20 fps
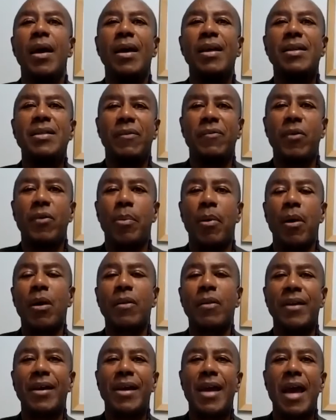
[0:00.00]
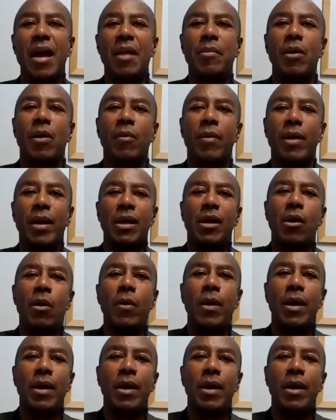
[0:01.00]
is, if you're part of the academy already, go